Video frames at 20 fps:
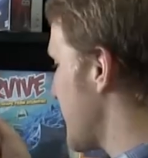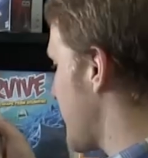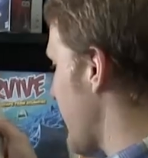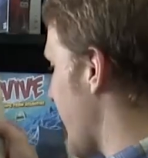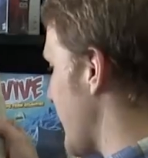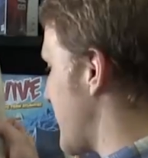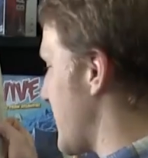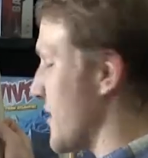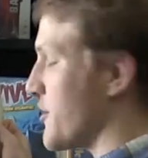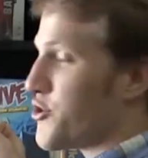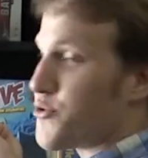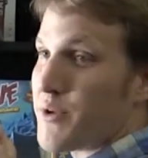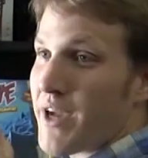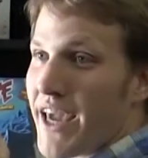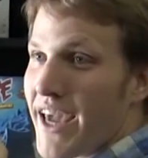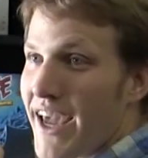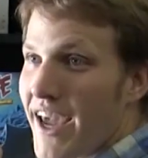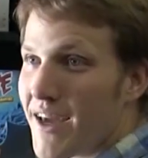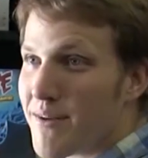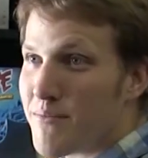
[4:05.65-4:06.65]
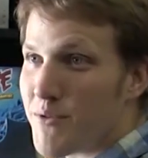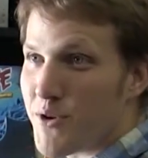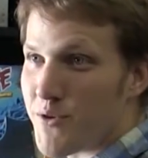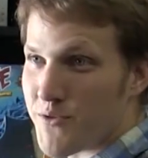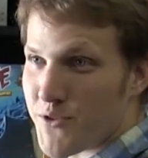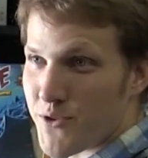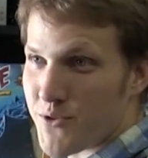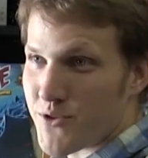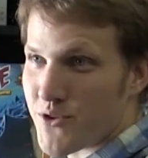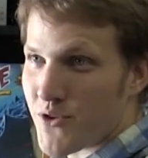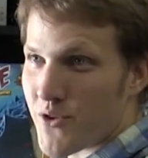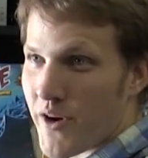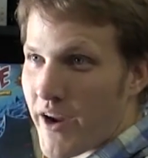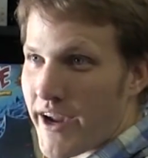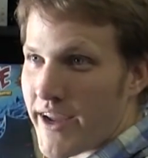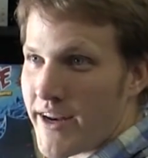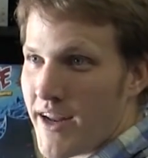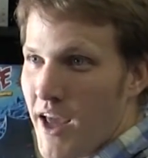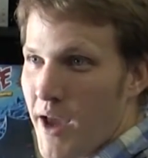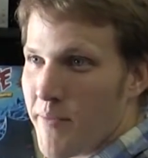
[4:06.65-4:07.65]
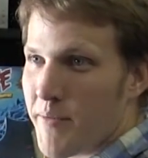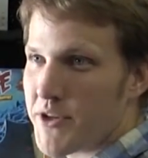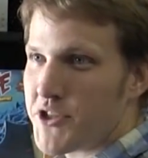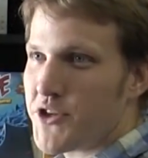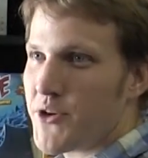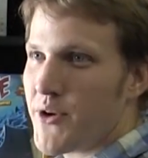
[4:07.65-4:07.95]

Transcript: for 30 minutes on a 2-second move.